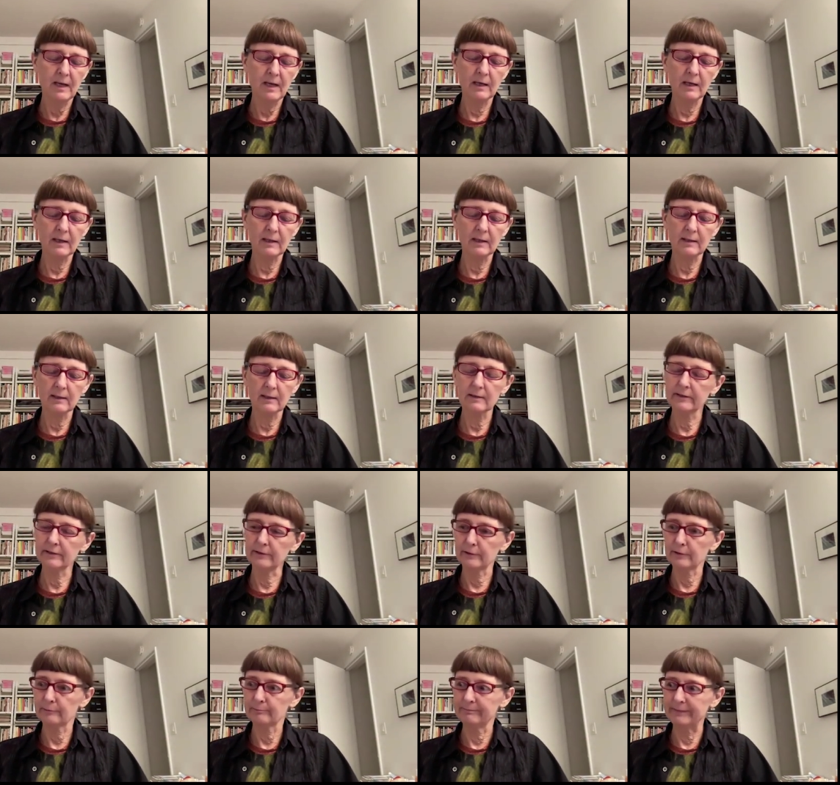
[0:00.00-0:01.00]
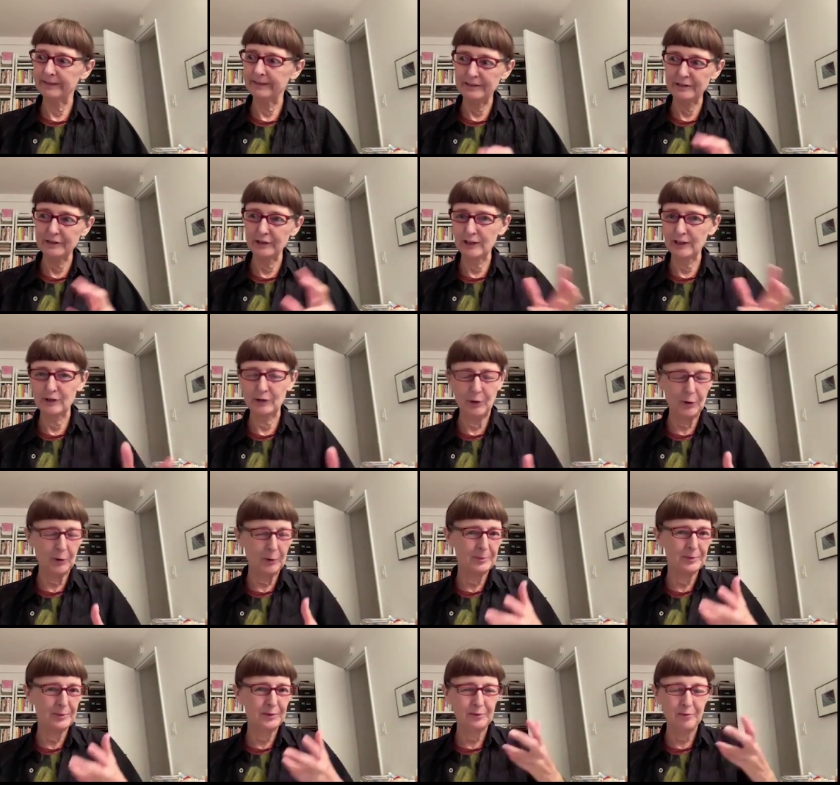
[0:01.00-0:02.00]
uh, you know, easily
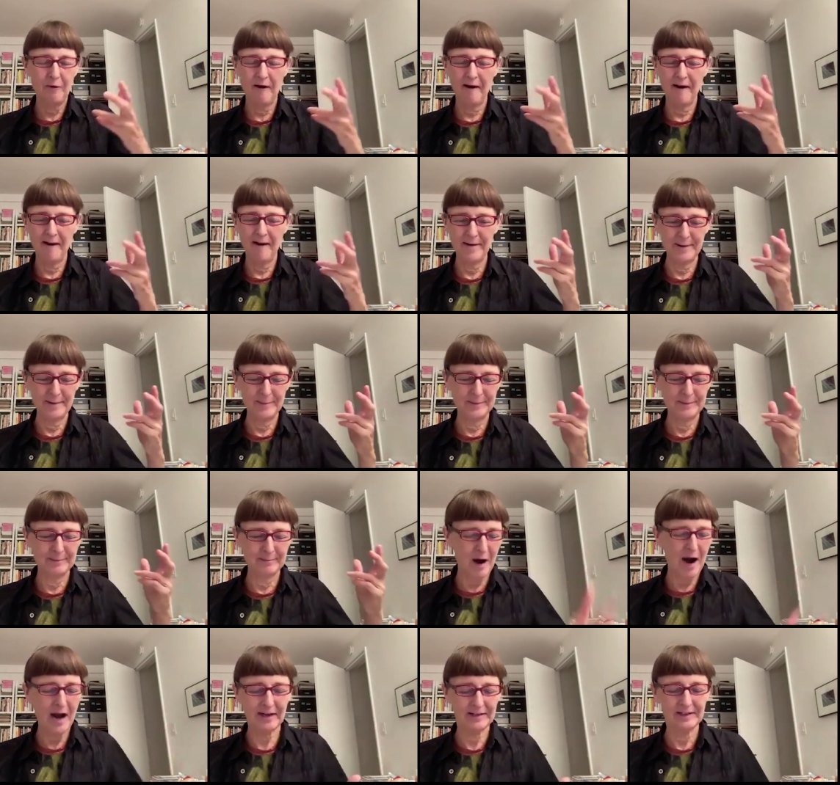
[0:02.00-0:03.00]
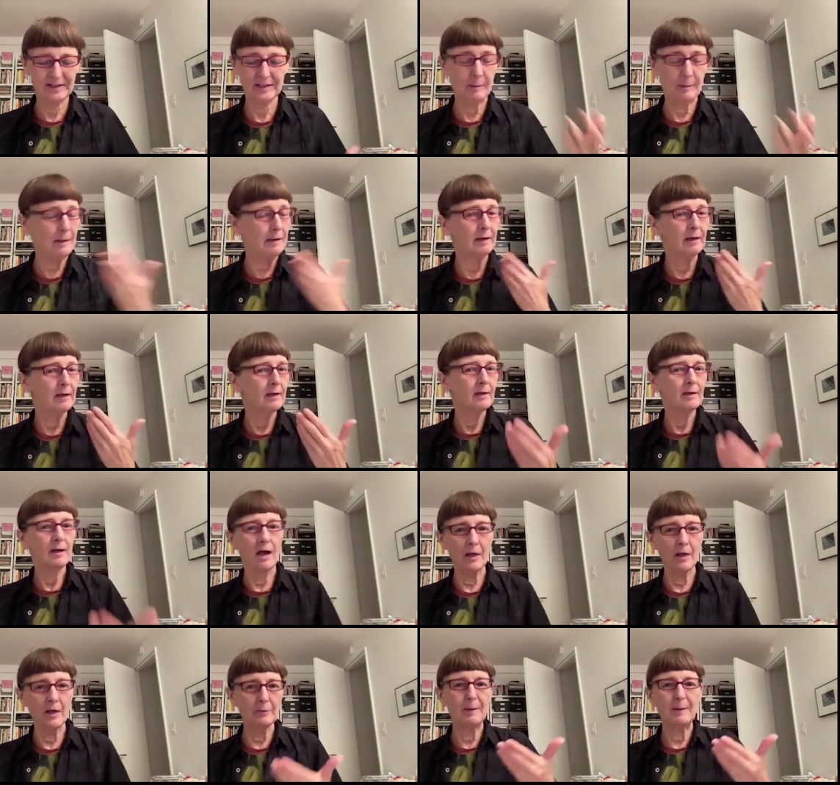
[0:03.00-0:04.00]
circumscribed practice, but
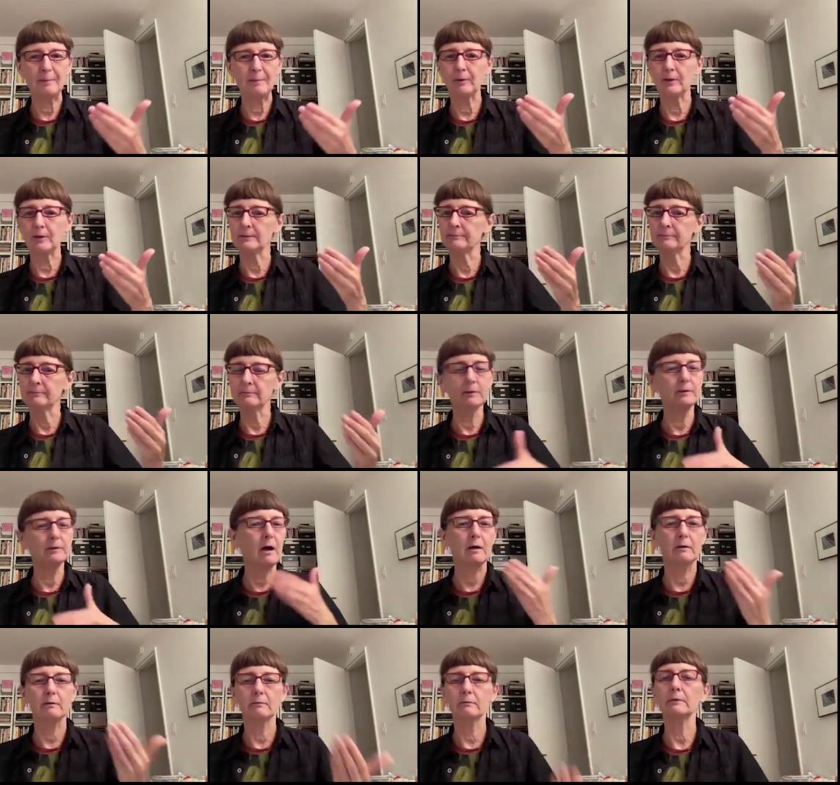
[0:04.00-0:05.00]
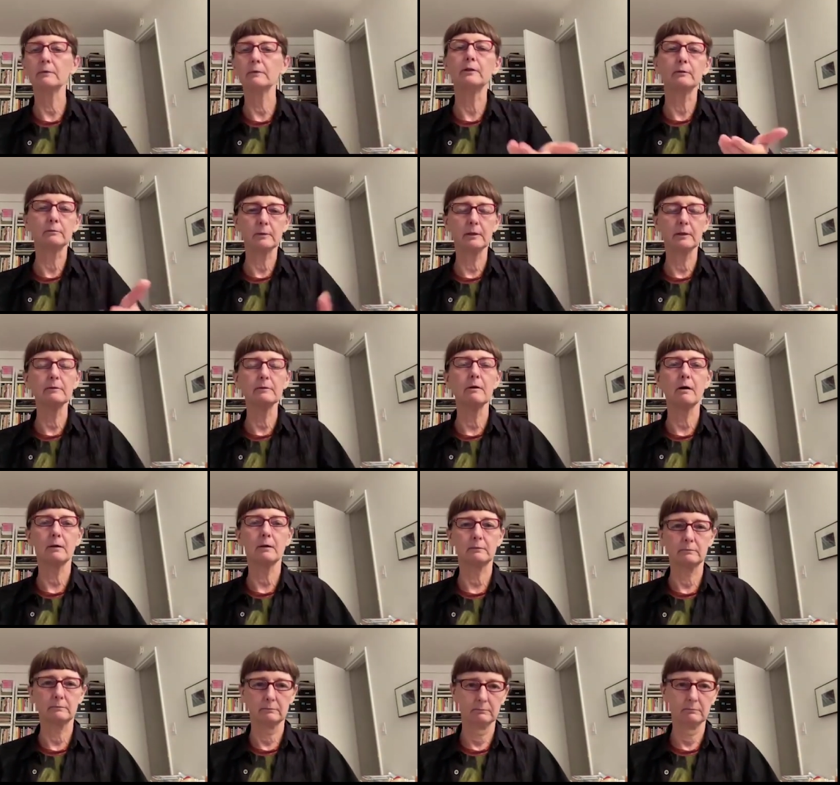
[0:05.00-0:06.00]
other people are not, you know, are
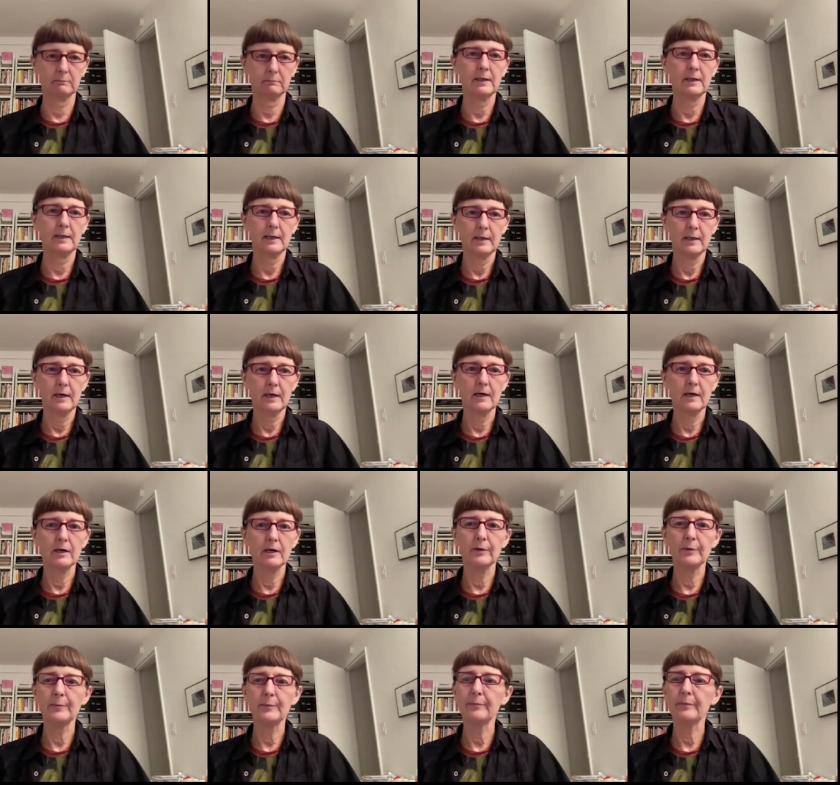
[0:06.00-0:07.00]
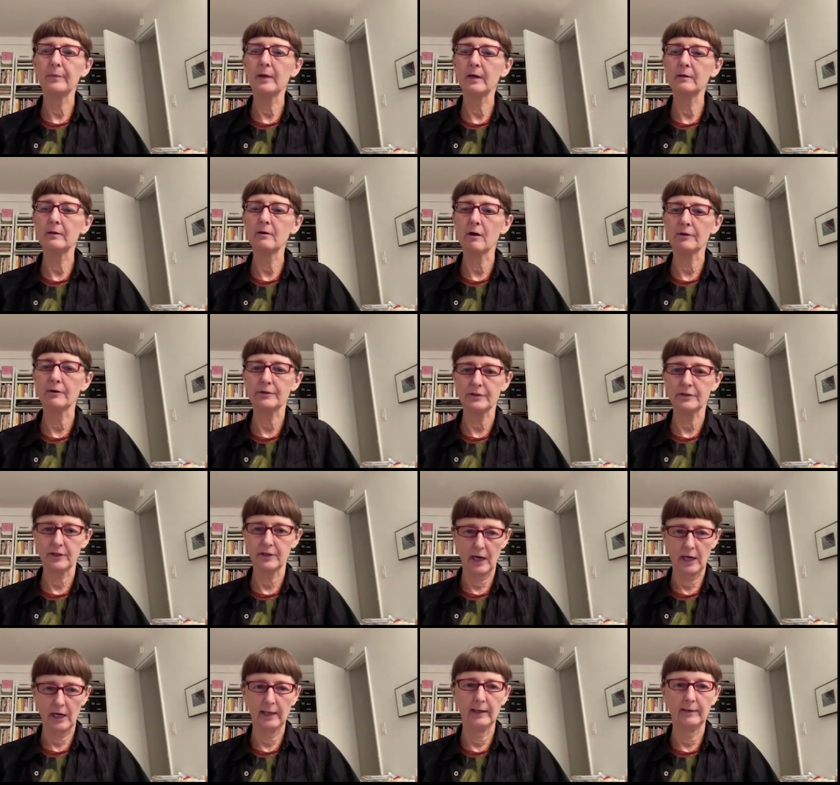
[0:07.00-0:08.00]
not um, are not
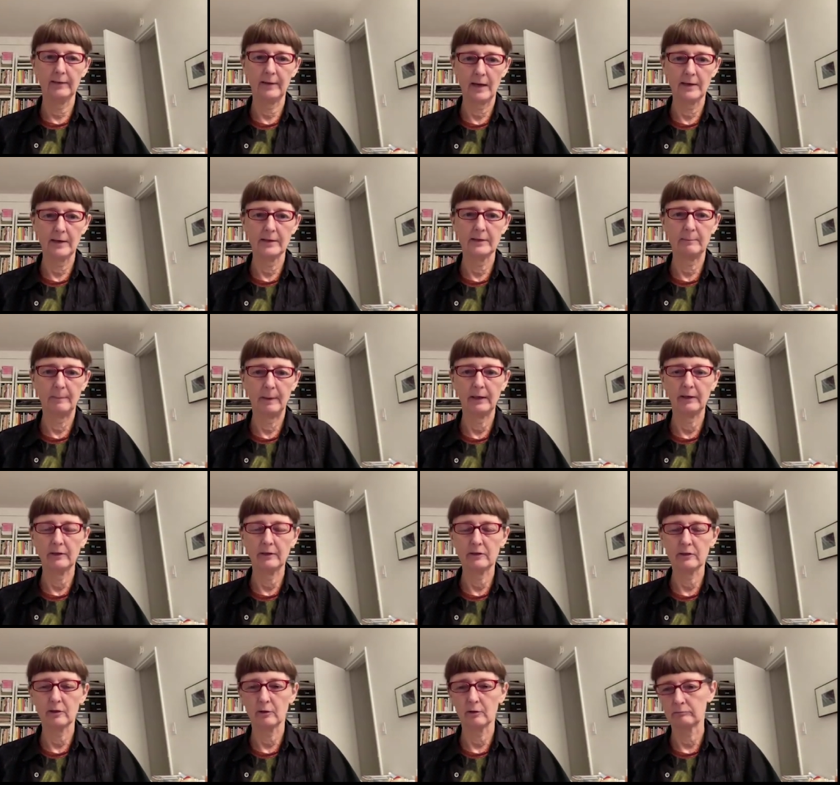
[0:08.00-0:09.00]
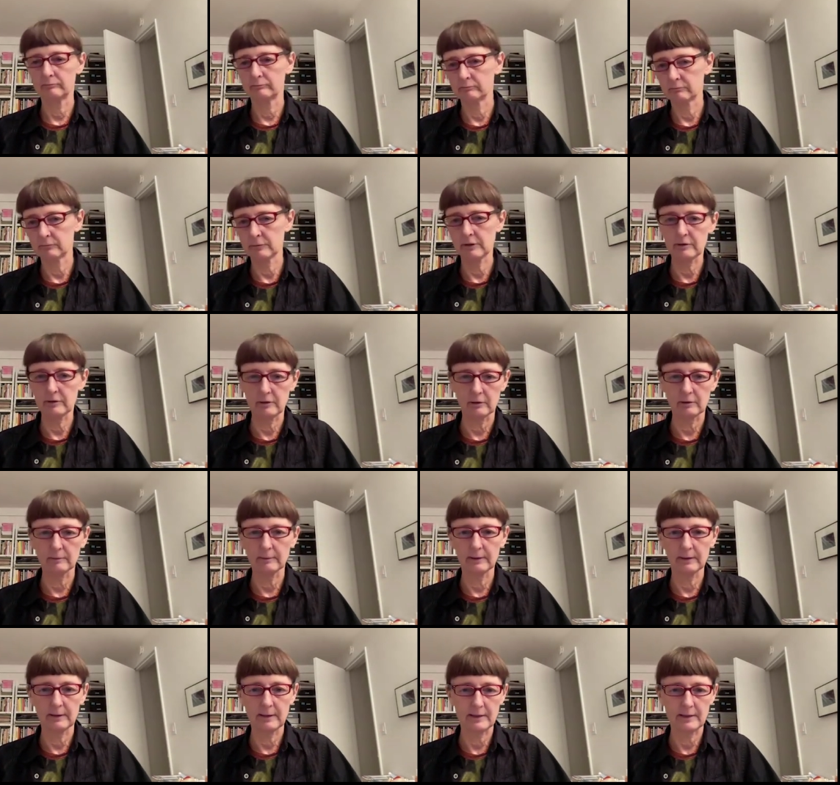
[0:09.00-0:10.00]
staying in that domain. So just to,
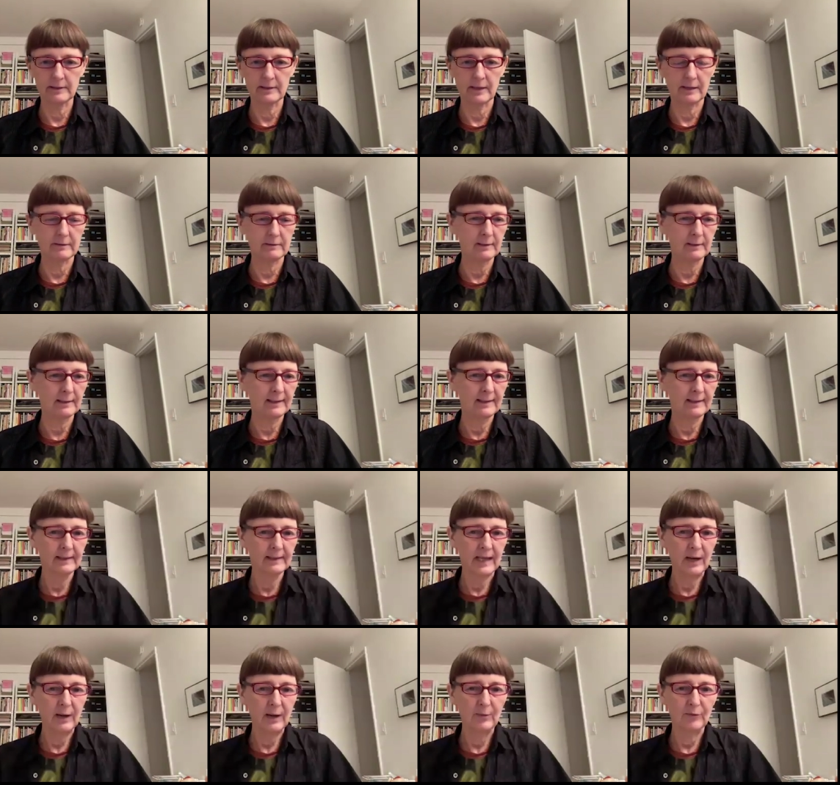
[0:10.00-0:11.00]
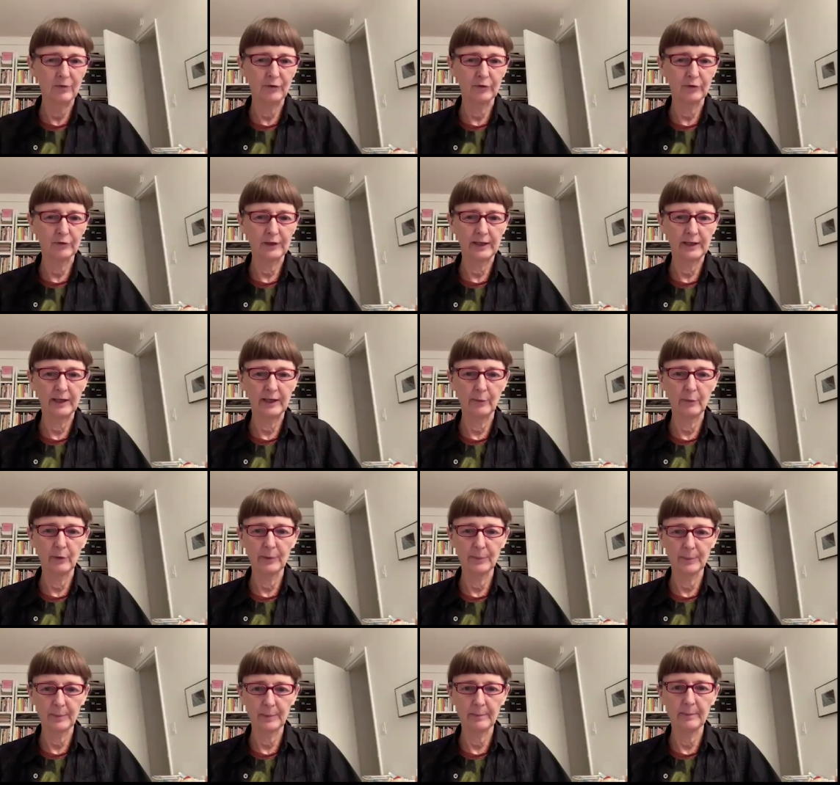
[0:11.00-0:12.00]
in case that's helpful to
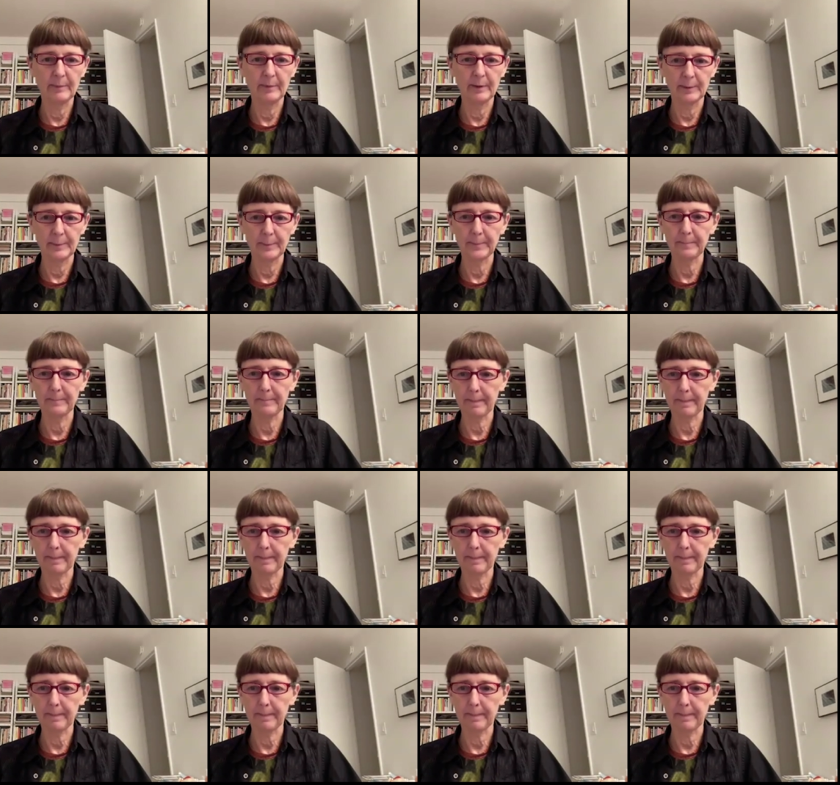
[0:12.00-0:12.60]
anyone. Uh,